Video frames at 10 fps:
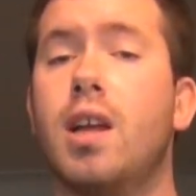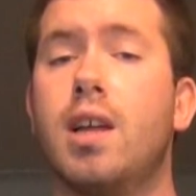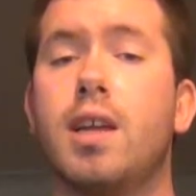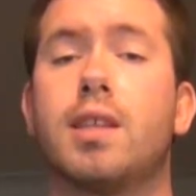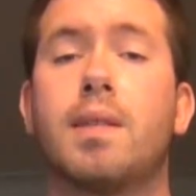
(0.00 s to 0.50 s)

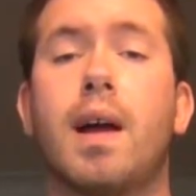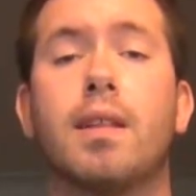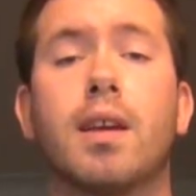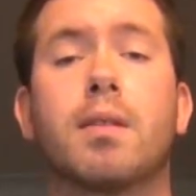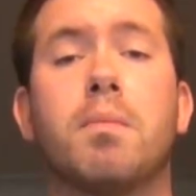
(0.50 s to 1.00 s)
Hit that
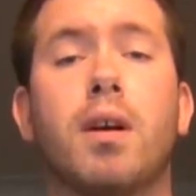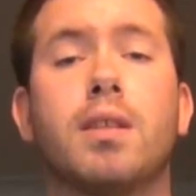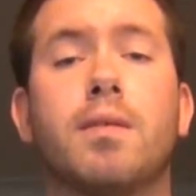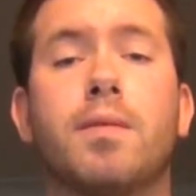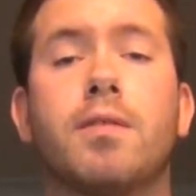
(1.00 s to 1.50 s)
like button
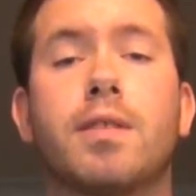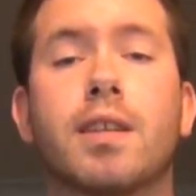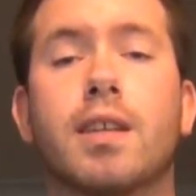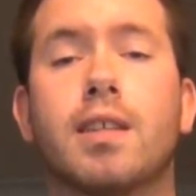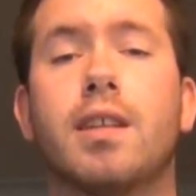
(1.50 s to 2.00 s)
if you
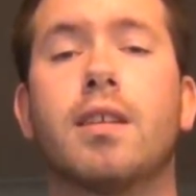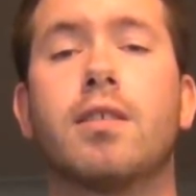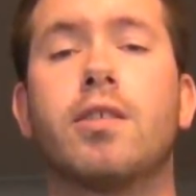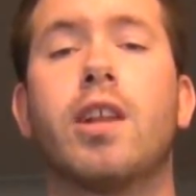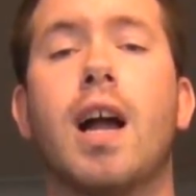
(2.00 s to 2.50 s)
think I did a
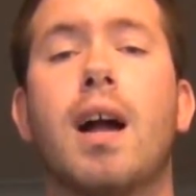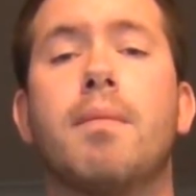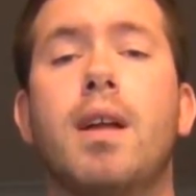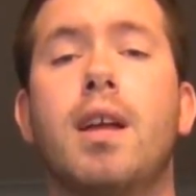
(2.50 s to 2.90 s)
good job.